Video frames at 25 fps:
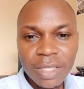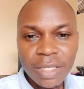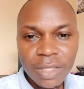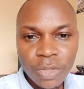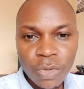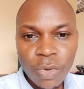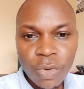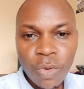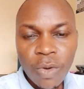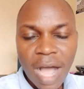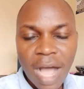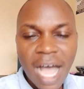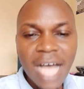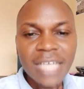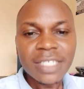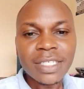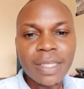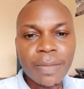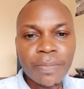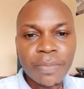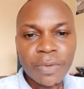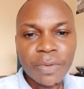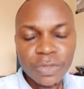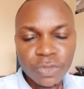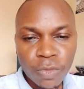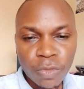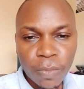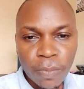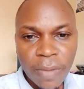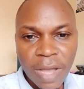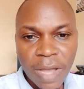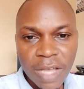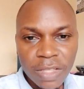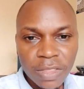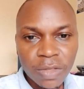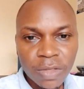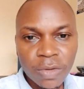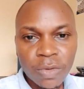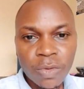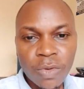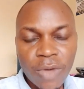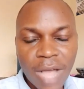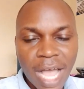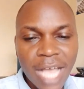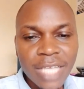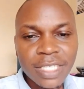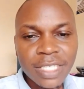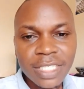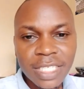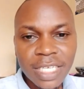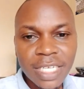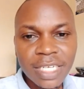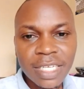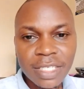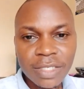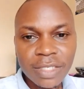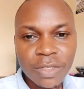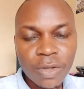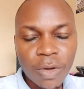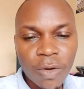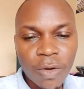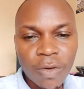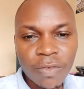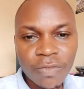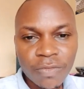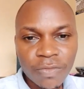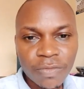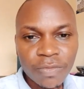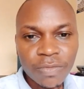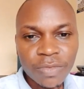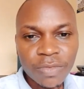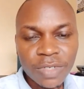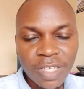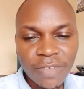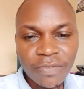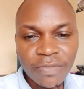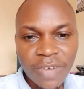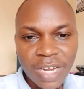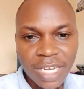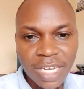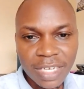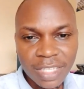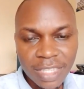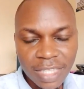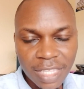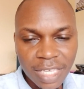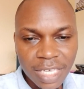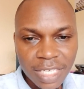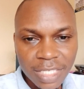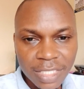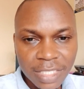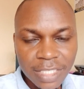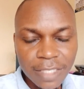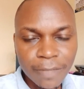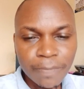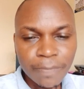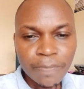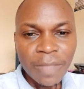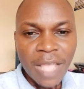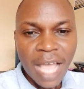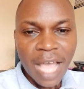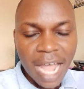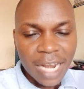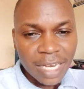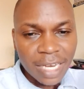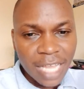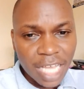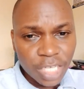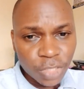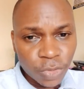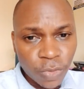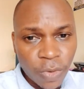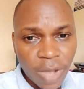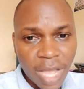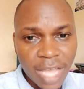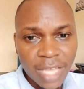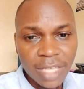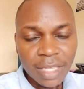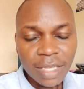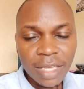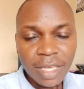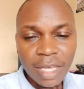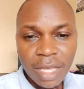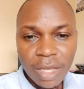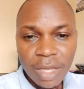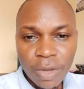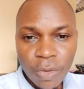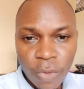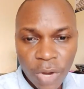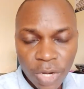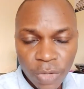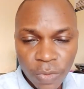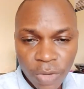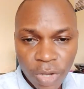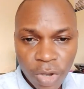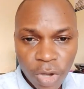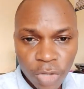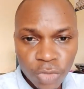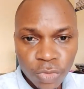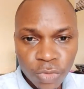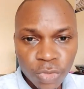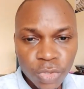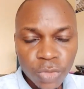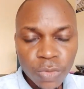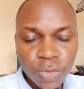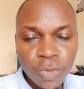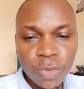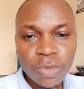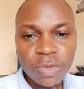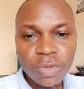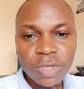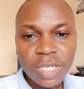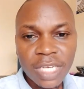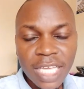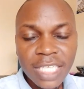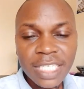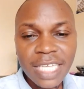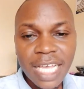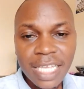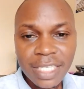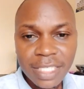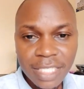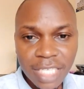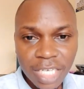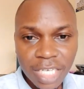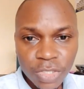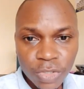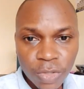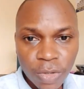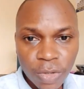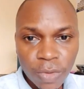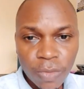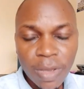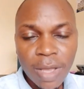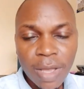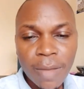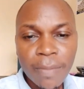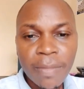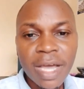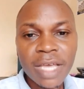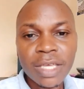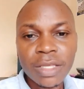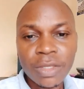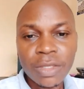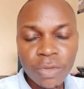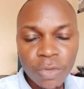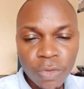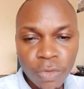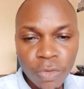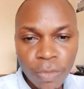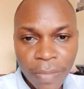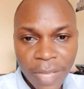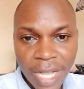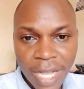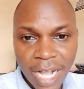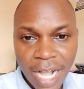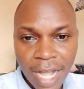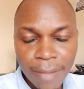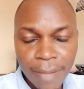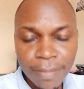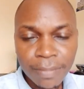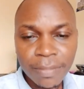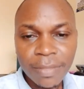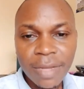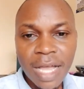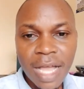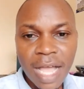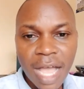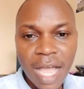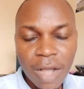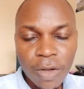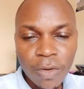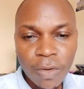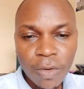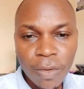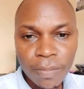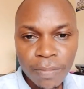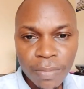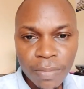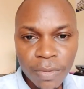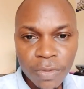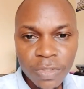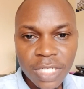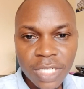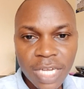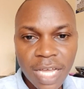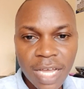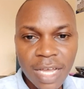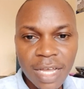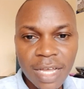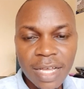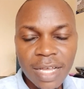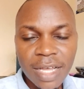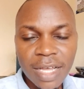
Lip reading: you are supposed to pass through a series of different things. And that's why when we go to school, there's a section whereby you will become a computer